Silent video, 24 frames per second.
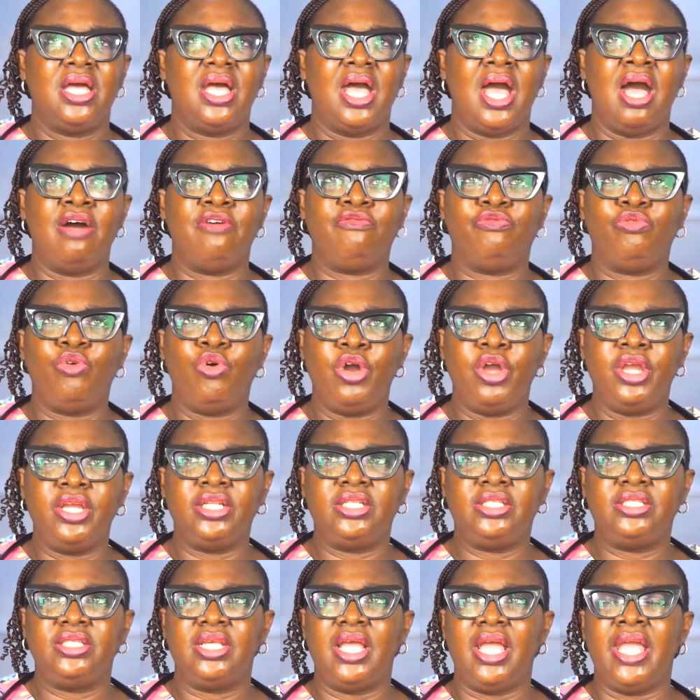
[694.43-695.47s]

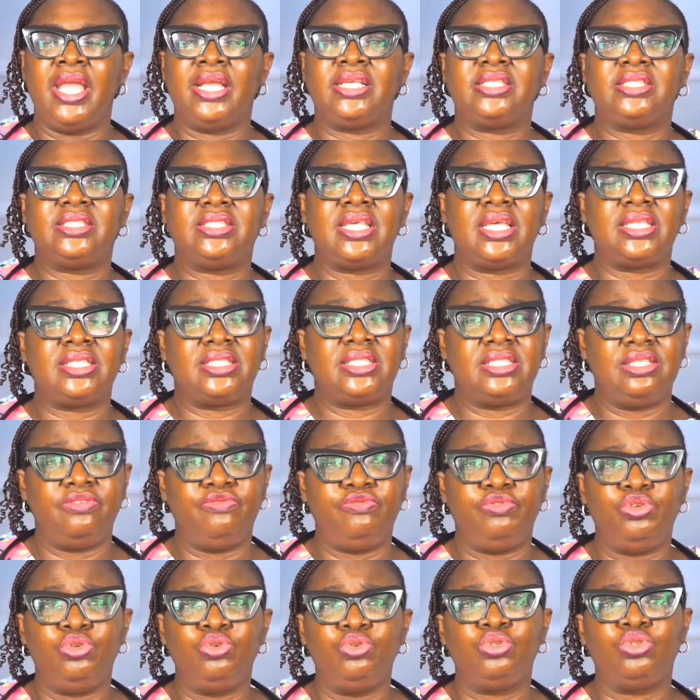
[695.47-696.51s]
Avoid excessive
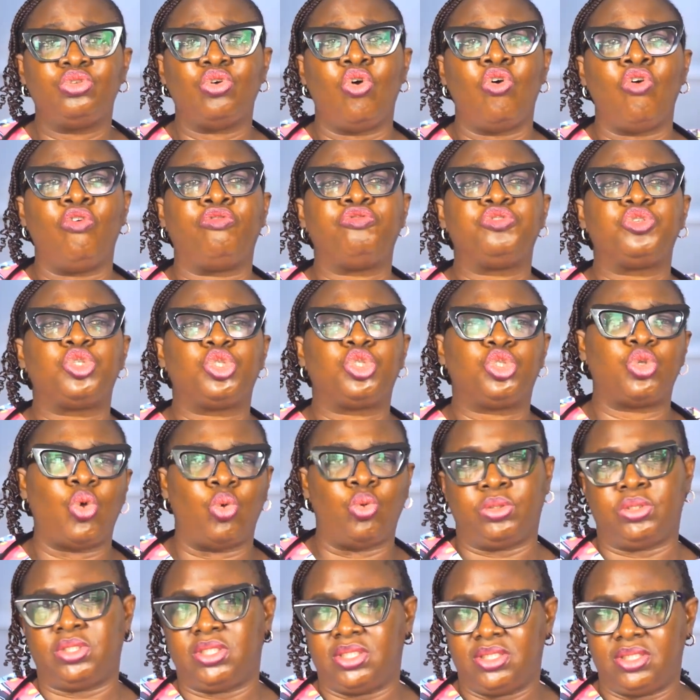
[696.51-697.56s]
use of
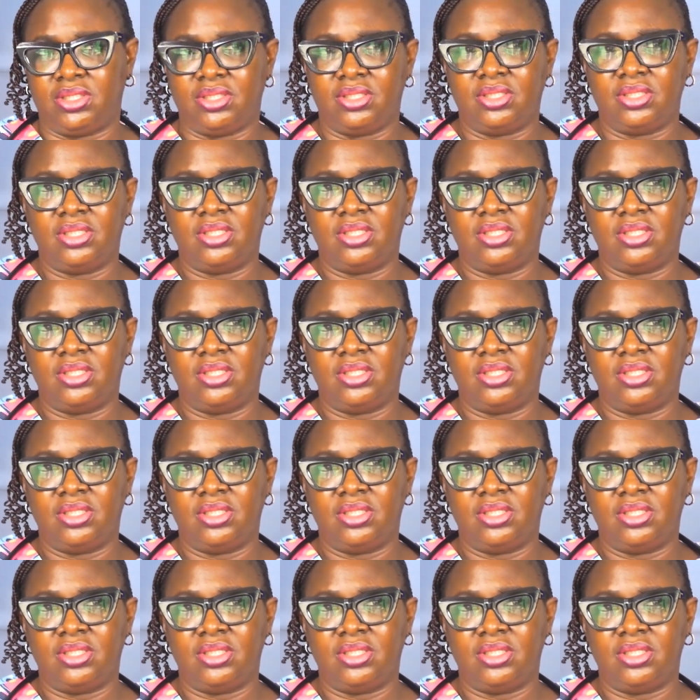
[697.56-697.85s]
salt.